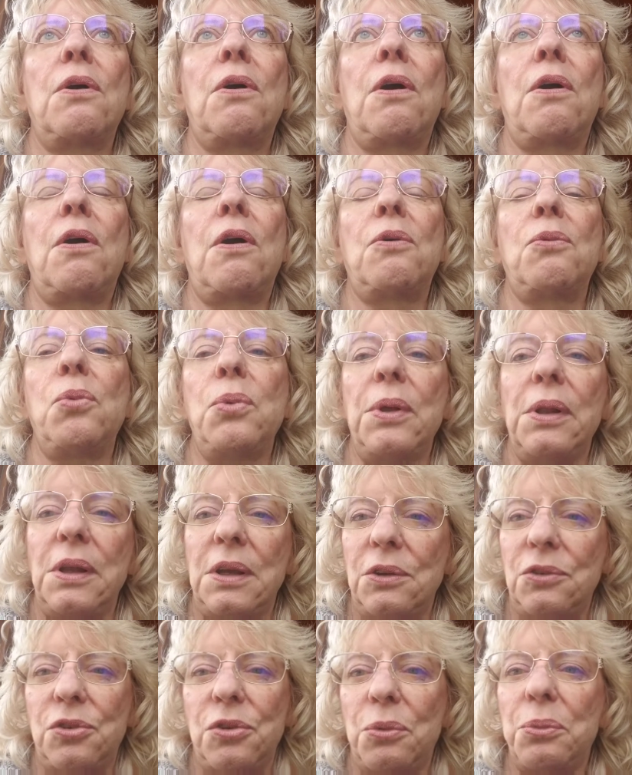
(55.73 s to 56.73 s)
are
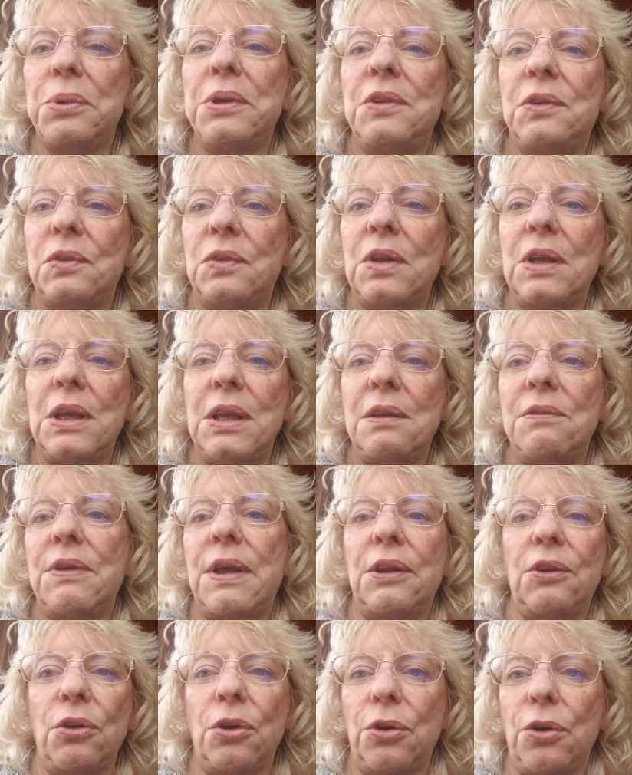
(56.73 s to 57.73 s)
willing to receive
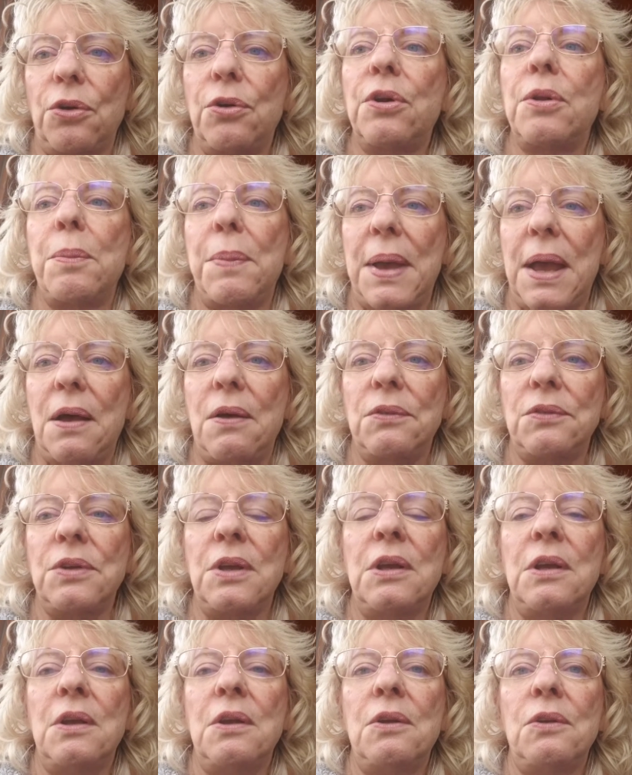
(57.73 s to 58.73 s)
and learn about.
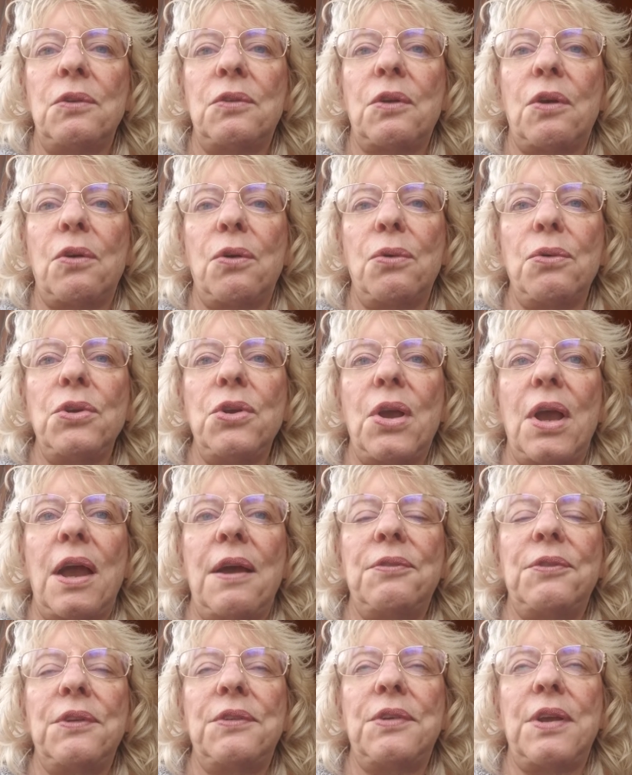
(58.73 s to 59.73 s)
So you
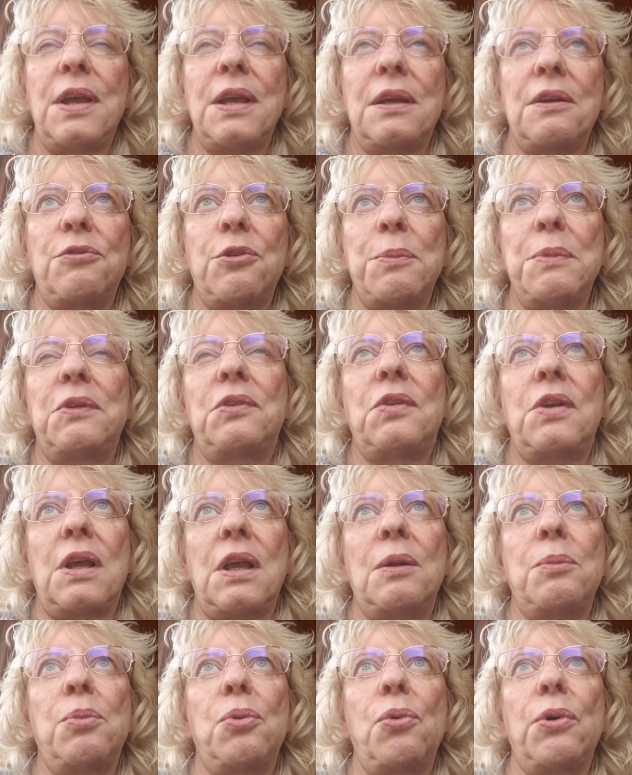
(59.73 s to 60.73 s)
have to take it from the
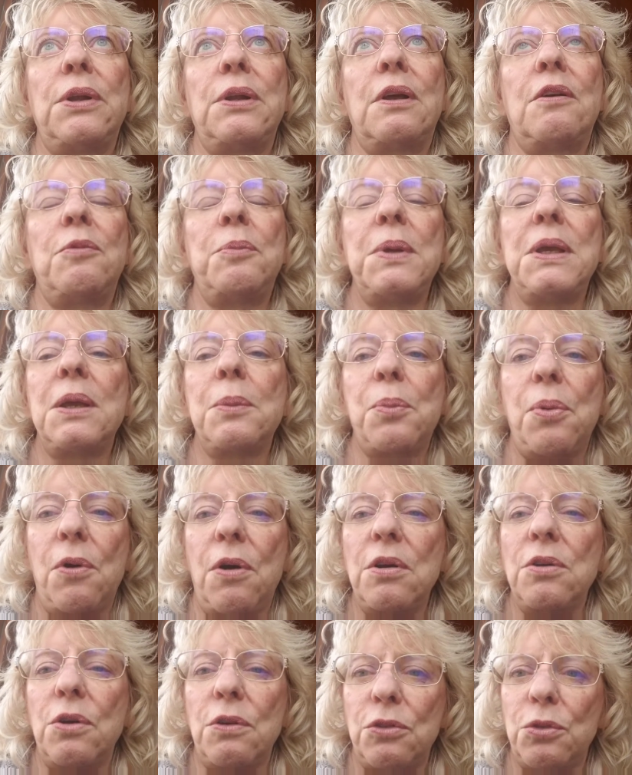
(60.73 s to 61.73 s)
standpoint of being
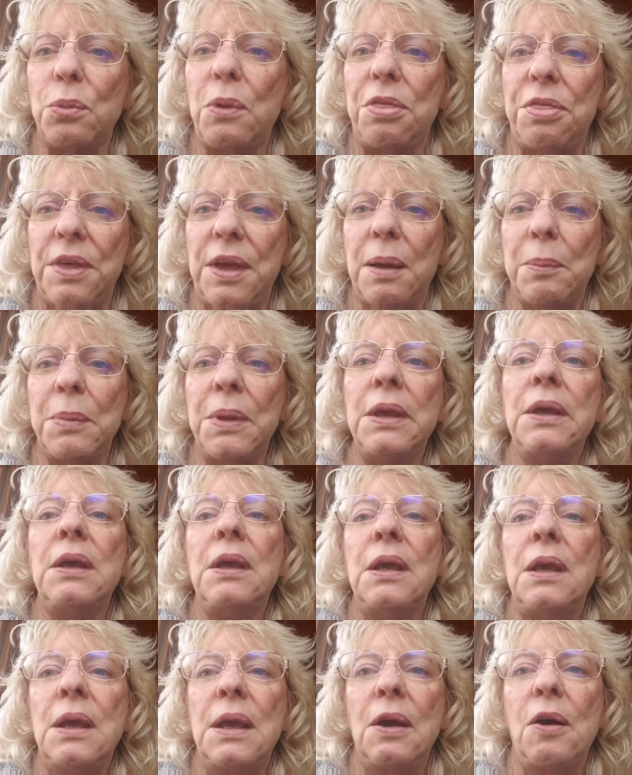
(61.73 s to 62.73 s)
partners with them,
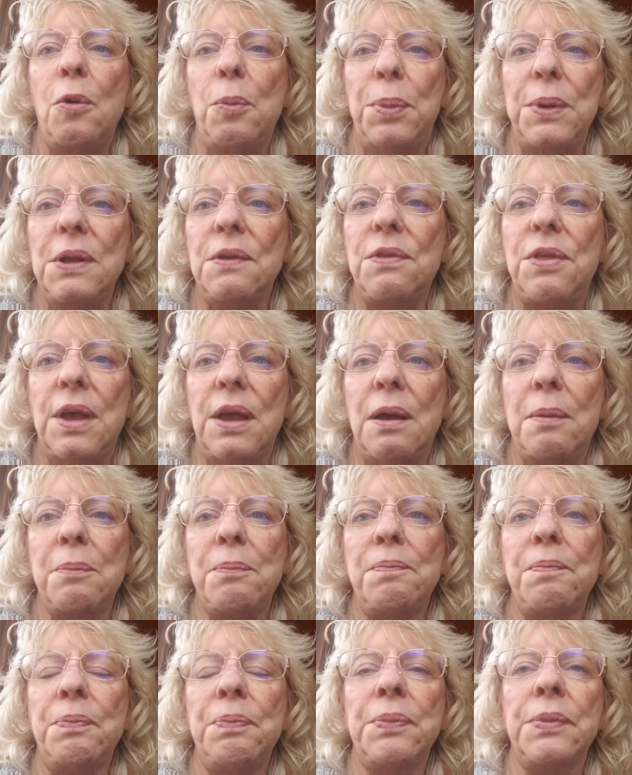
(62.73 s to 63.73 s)
helping them